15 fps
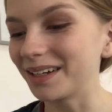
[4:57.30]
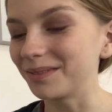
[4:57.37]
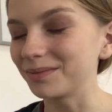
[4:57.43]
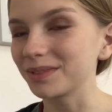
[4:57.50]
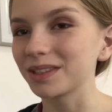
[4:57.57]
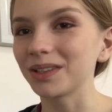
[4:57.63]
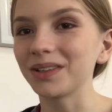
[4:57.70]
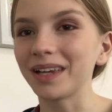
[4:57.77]

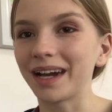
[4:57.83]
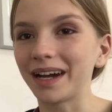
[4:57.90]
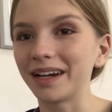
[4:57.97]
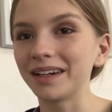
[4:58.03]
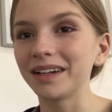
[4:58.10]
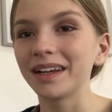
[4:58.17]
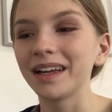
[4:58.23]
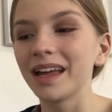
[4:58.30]
So yeah.
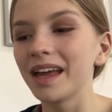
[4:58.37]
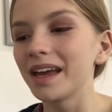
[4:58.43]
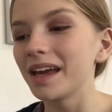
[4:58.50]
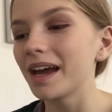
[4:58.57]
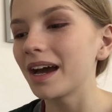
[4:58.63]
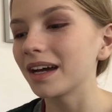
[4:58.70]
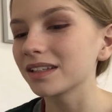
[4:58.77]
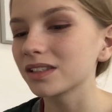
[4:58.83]

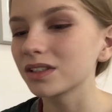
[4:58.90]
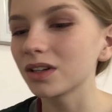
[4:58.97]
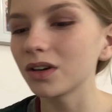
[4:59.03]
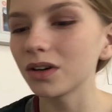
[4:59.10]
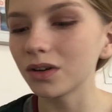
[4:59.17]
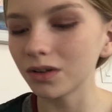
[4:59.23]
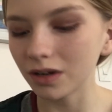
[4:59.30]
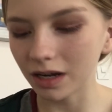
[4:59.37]

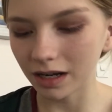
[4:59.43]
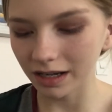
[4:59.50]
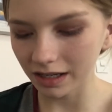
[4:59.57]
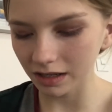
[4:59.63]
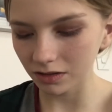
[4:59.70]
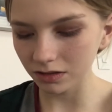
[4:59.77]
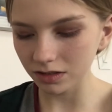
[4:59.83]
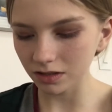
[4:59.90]
So I
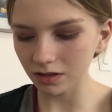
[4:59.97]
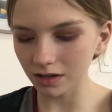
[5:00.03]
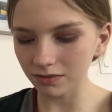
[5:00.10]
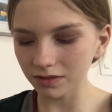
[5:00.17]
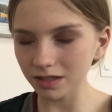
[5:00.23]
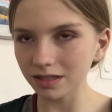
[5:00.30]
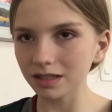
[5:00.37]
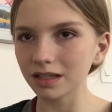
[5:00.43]
also have
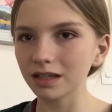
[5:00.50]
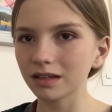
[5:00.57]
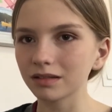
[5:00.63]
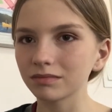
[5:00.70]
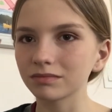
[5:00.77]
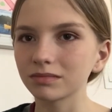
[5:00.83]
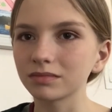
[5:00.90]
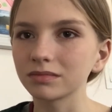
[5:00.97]
this like
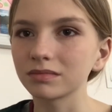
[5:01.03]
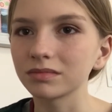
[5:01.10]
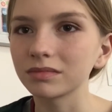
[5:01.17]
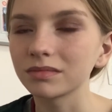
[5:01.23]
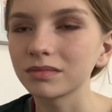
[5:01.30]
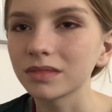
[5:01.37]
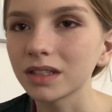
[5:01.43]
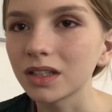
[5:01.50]

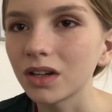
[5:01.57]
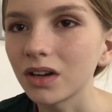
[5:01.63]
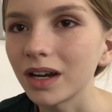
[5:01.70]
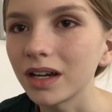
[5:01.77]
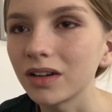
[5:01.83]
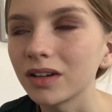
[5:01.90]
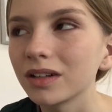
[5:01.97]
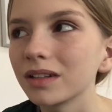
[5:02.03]

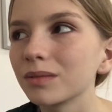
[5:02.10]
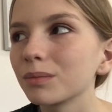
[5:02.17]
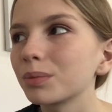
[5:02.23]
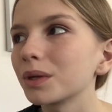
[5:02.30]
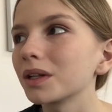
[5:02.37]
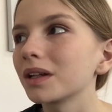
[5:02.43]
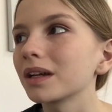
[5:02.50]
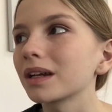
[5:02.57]
crayon,
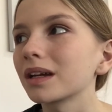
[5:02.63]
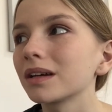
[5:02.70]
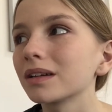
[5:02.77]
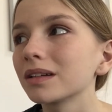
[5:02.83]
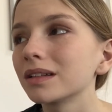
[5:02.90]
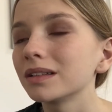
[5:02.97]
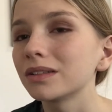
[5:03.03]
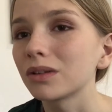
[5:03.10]
but like
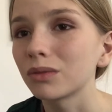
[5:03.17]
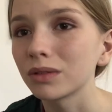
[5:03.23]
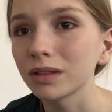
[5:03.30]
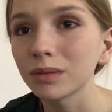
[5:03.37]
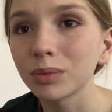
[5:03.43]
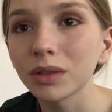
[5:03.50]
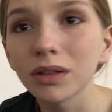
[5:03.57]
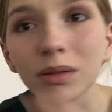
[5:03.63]
I don't want to
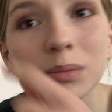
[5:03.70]
put on my